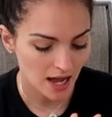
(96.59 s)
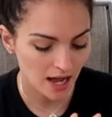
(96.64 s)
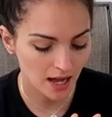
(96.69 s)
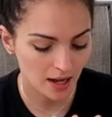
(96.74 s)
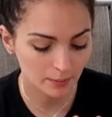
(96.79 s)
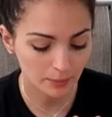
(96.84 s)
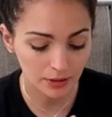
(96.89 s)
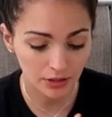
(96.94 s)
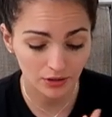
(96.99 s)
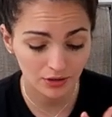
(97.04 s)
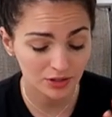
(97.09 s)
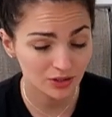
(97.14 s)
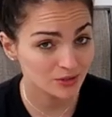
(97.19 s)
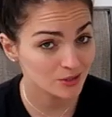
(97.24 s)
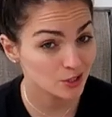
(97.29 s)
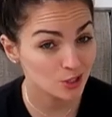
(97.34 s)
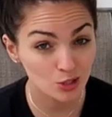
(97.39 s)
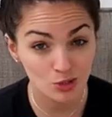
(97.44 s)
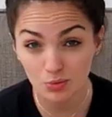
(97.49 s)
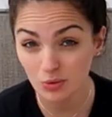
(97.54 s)
Um, but you can
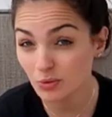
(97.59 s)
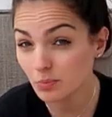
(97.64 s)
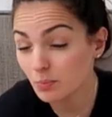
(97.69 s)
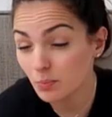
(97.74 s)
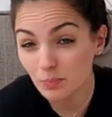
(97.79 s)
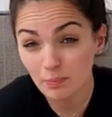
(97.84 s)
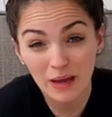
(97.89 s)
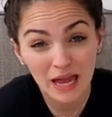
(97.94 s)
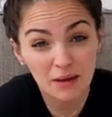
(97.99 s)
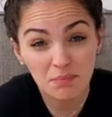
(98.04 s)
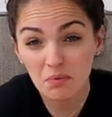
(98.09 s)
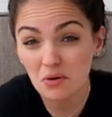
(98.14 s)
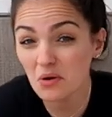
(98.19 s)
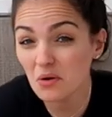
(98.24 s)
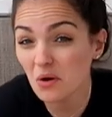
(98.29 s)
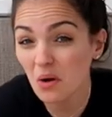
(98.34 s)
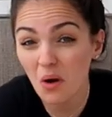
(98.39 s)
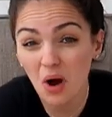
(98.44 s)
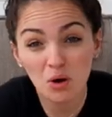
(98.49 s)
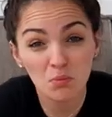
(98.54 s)
use this with
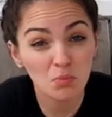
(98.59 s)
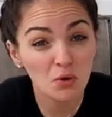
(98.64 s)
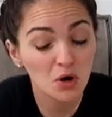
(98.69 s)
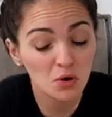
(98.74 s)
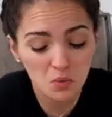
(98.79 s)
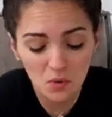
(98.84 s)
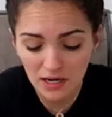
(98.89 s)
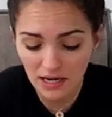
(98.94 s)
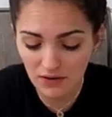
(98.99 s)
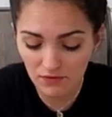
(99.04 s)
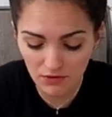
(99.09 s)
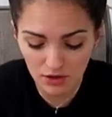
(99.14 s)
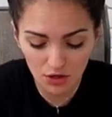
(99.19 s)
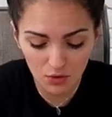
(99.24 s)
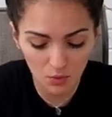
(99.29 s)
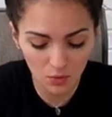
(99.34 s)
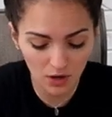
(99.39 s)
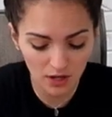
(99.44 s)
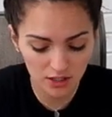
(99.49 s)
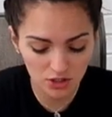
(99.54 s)
paper, cardboard, whatever
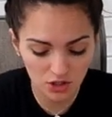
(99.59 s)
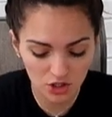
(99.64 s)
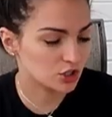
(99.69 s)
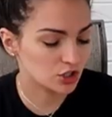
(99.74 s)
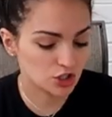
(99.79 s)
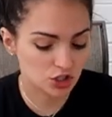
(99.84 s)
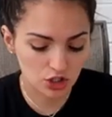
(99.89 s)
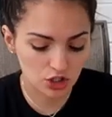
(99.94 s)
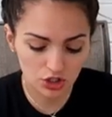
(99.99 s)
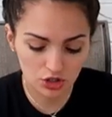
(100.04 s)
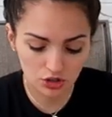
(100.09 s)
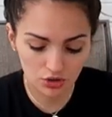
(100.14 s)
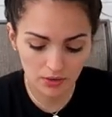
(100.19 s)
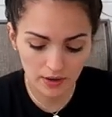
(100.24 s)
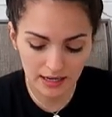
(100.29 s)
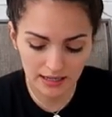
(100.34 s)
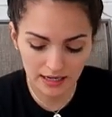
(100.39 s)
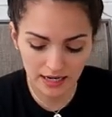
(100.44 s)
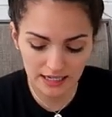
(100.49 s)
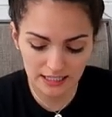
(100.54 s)
you want, just to do
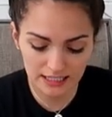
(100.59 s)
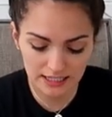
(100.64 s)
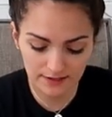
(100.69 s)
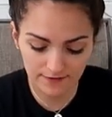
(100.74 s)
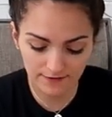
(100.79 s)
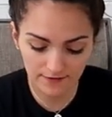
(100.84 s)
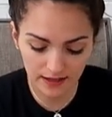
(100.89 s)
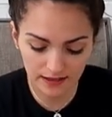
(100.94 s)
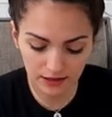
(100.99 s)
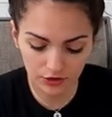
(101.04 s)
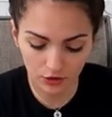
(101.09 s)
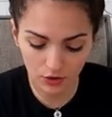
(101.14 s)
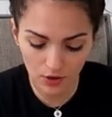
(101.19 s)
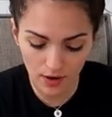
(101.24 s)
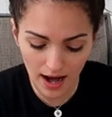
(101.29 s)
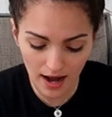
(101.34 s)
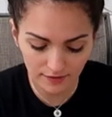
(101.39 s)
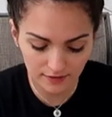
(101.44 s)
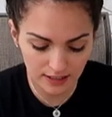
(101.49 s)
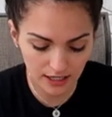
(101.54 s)
a nice fun little
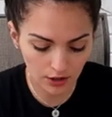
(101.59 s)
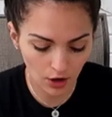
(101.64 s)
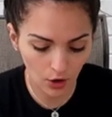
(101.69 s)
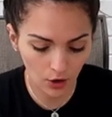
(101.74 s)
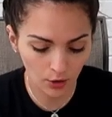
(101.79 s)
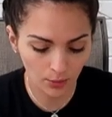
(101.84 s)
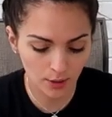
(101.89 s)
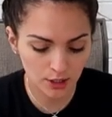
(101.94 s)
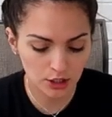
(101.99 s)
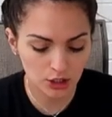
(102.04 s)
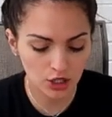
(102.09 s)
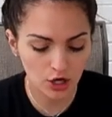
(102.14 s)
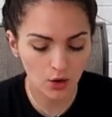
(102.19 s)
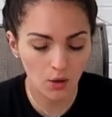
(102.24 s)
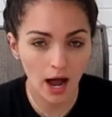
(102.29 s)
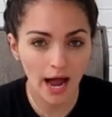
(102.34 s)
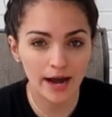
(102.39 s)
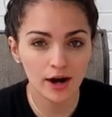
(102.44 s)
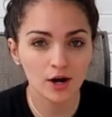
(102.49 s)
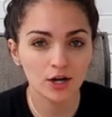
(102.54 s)
craft at home. So
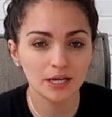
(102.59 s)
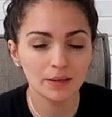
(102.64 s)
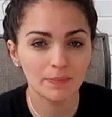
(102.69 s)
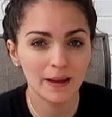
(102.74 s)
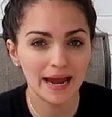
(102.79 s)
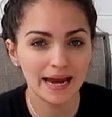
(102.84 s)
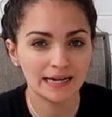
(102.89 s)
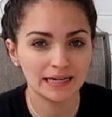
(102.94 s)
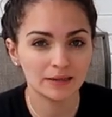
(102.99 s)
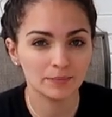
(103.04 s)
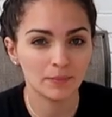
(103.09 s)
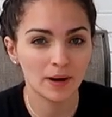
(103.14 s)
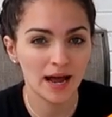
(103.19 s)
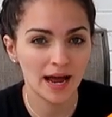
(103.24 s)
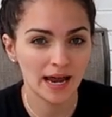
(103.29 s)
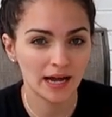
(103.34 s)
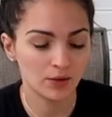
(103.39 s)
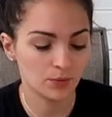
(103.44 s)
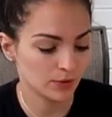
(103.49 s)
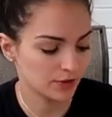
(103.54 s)
I already painted
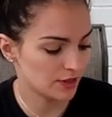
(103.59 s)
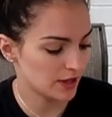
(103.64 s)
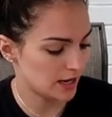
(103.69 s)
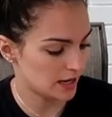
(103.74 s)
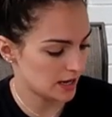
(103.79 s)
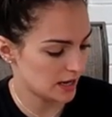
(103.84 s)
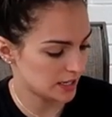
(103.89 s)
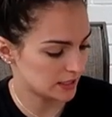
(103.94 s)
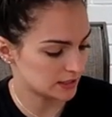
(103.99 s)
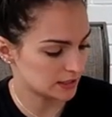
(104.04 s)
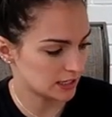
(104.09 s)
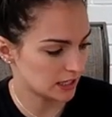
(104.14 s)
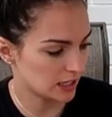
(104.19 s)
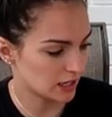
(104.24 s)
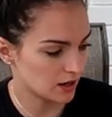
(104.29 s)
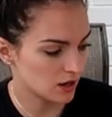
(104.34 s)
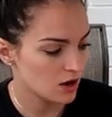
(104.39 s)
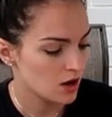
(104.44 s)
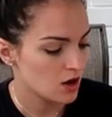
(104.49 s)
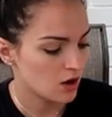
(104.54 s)
mine with a nice
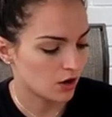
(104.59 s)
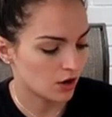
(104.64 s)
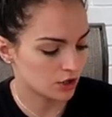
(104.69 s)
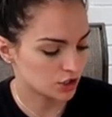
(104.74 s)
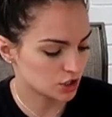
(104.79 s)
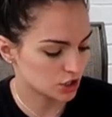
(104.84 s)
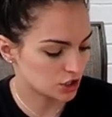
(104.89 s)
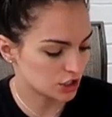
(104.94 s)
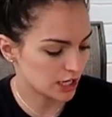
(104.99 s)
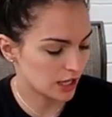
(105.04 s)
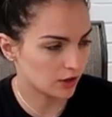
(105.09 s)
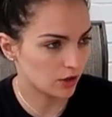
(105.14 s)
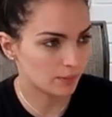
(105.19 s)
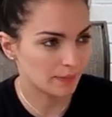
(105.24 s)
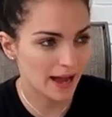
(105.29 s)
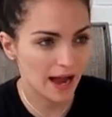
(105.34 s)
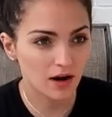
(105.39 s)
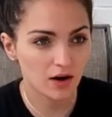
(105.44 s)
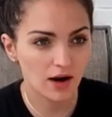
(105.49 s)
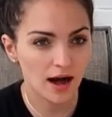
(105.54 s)
like orangish yellow
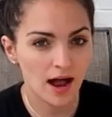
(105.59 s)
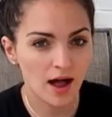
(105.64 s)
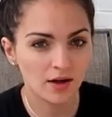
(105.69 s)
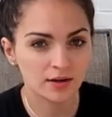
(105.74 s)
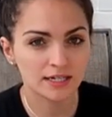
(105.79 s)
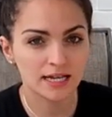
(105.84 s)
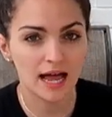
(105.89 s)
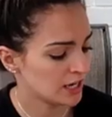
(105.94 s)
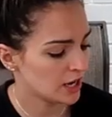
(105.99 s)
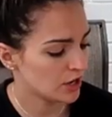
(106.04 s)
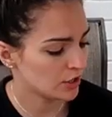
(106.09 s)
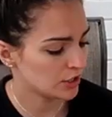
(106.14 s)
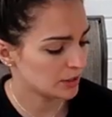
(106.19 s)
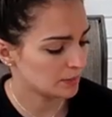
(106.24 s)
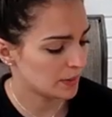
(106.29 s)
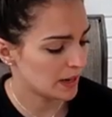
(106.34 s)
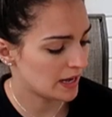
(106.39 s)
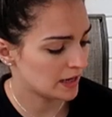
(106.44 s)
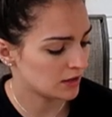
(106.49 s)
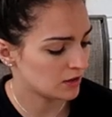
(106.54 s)
background and I already
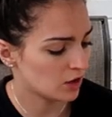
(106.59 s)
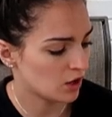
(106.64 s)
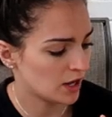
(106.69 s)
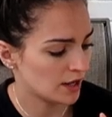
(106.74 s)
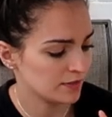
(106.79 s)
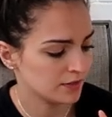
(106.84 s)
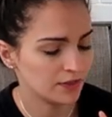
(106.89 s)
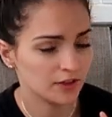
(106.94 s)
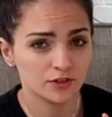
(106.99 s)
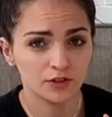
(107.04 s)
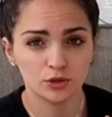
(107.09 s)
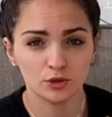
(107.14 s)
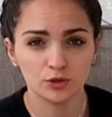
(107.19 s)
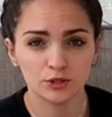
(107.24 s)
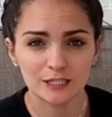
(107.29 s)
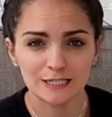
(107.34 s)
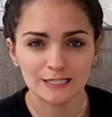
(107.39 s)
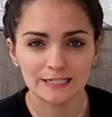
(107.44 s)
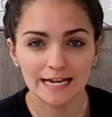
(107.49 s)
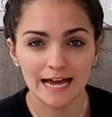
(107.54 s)
painted on the little
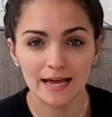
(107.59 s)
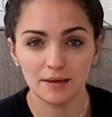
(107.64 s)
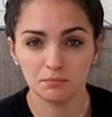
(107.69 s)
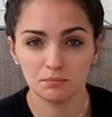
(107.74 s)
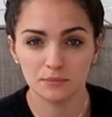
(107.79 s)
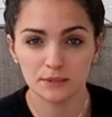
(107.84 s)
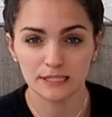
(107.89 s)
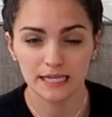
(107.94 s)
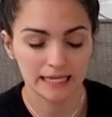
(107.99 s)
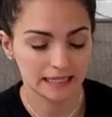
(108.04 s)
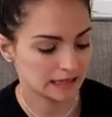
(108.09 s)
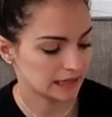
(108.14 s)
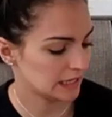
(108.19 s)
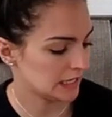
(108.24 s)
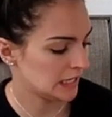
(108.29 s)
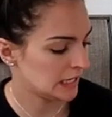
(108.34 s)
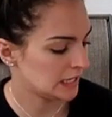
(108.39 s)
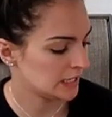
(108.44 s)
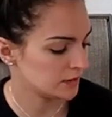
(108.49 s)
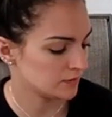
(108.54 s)
stems and
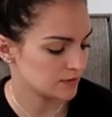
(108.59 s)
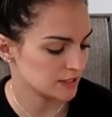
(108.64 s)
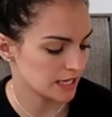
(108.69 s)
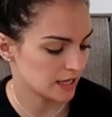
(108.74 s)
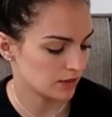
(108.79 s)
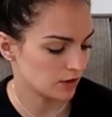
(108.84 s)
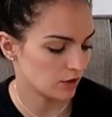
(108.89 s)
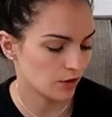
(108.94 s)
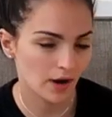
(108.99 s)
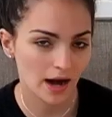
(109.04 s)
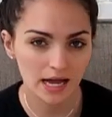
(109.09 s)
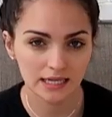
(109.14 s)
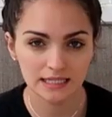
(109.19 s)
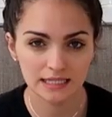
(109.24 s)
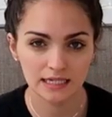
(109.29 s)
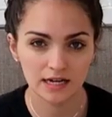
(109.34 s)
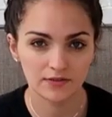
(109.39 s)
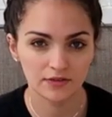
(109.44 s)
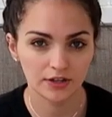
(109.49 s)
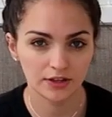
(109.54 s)
leaves and the grass
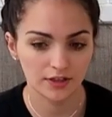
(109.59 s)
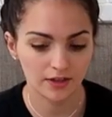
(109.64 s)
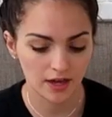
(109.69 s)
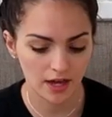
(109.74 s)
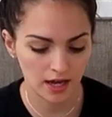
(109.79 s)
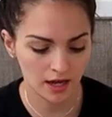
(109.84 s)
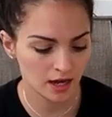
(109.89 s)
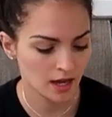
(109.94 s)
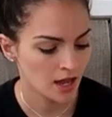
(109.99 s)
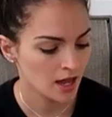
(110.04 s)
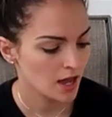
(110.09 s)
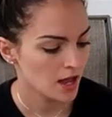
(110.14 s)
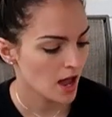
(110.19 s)
and everything.